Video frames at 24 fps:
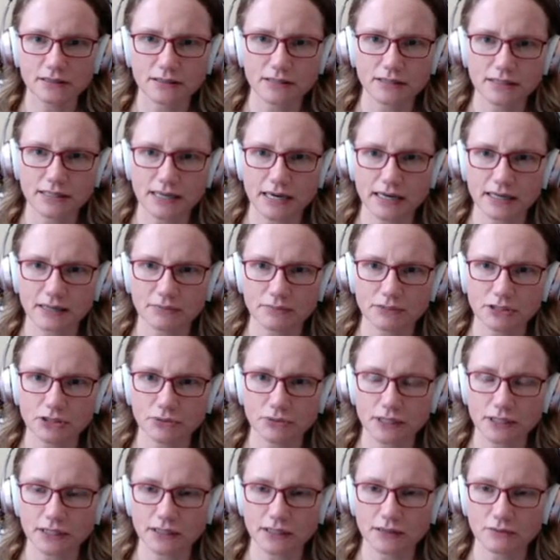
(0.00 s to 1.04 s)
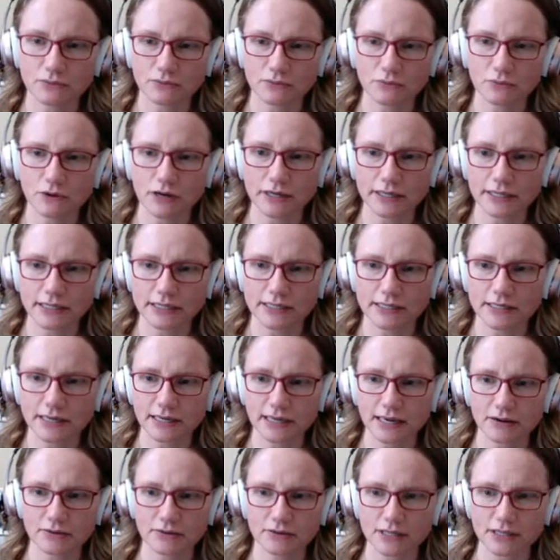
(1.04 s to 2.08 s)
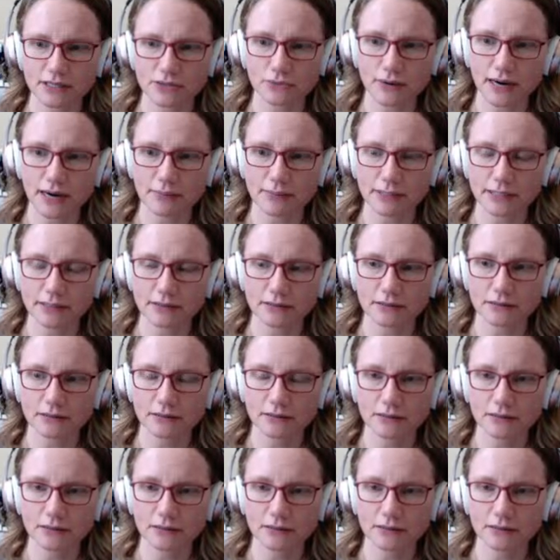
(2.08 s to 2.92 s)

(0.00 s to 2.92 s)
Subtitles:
deciding between what gets to count as rabbit